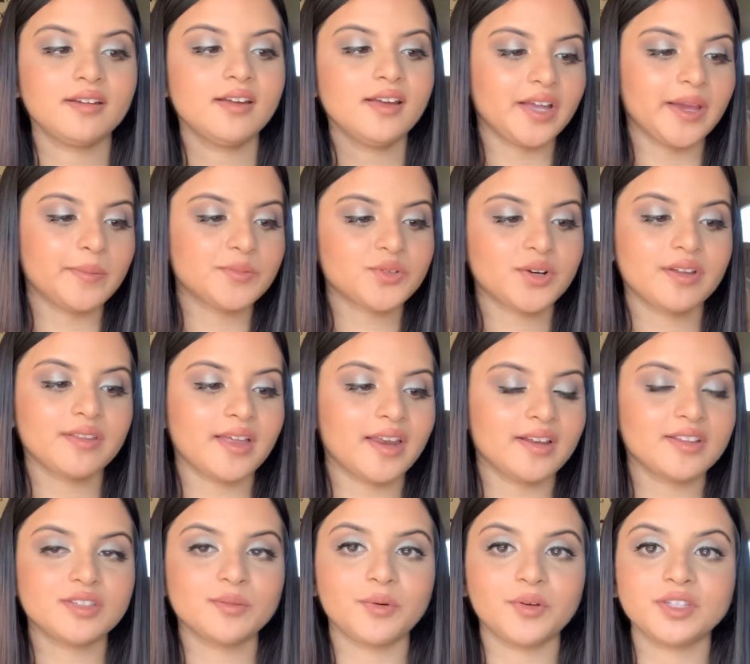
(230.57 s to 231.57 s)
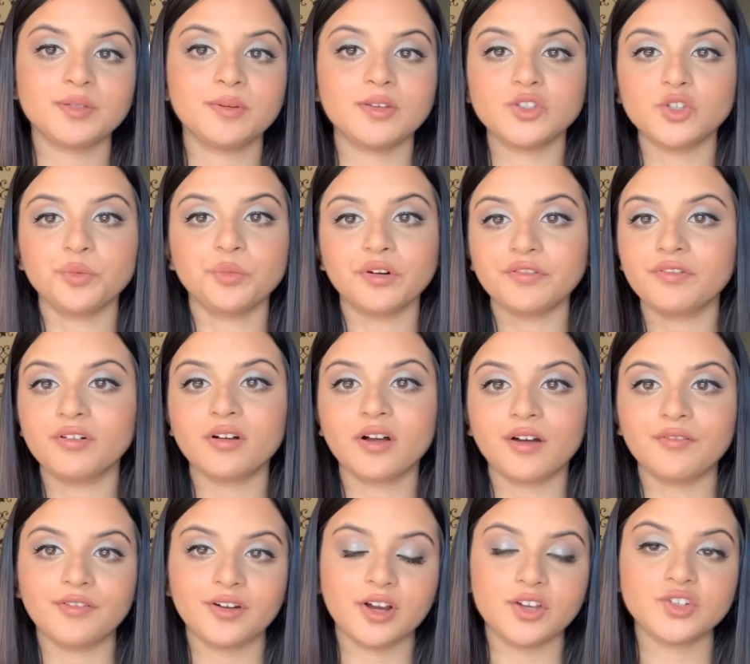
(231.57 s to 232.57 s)
Claims are that it's supposed to be super full
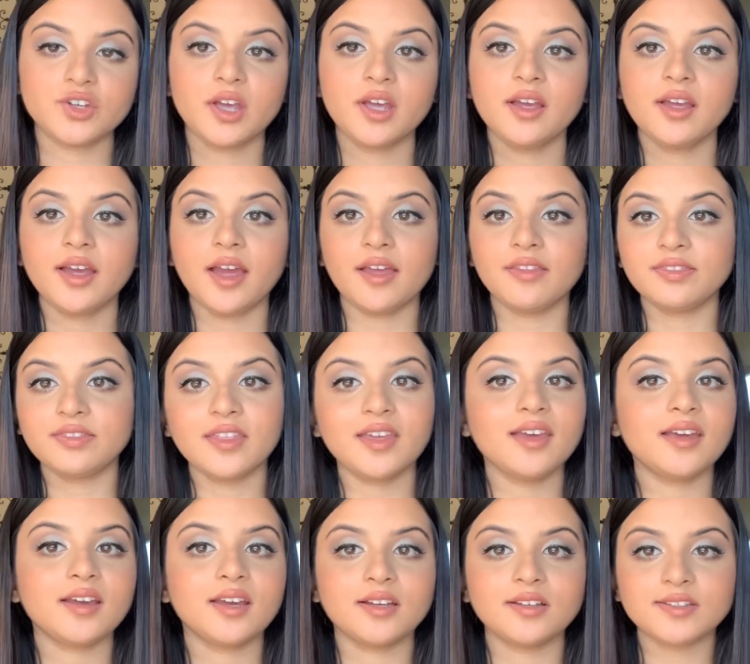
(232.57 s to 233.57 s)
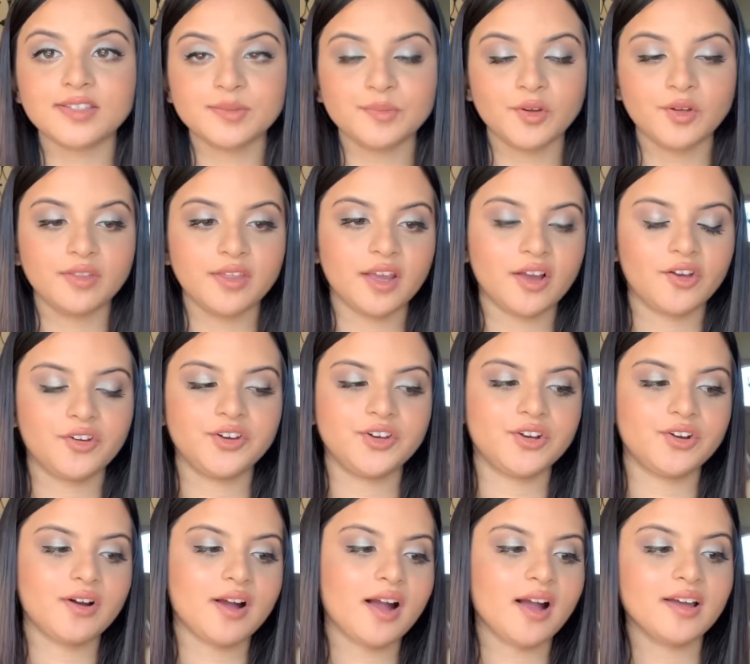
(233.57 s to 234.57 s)
coverage and thick and smoothing under
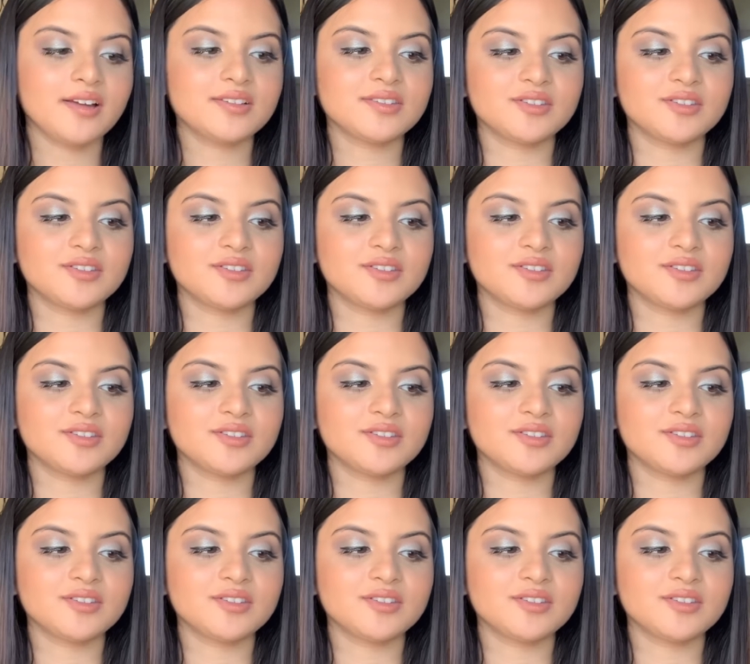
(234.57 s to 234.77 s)
your eyes,